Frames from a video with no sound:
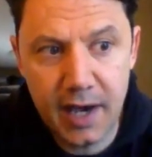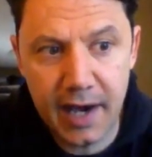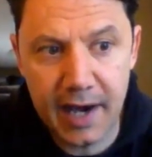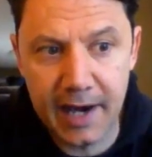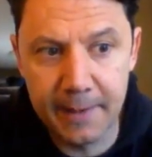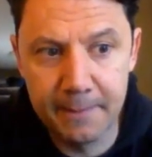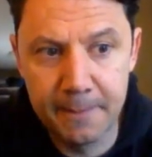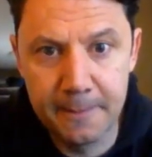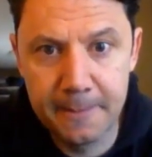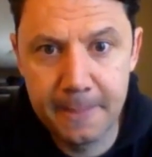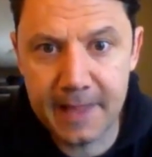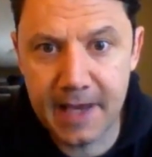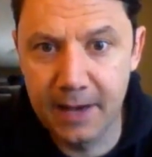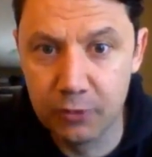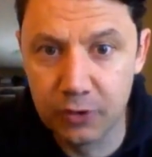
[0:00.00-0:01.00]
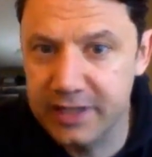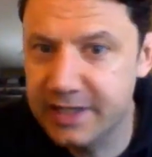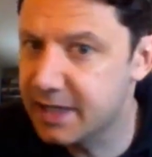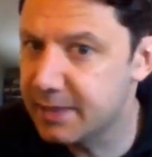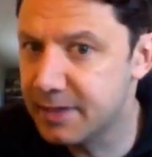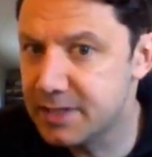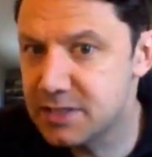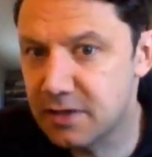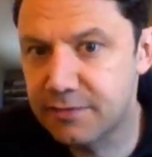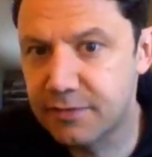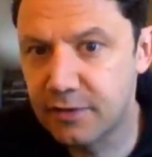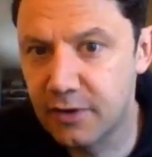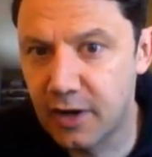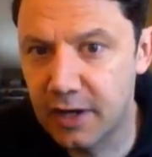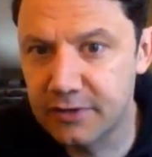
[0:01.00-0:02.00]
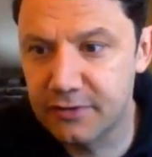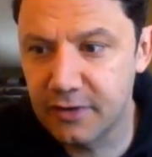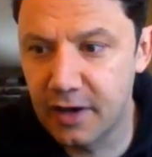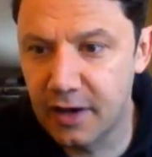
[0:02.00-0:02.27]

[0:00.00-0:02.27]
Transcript: I'm really kicking myself for not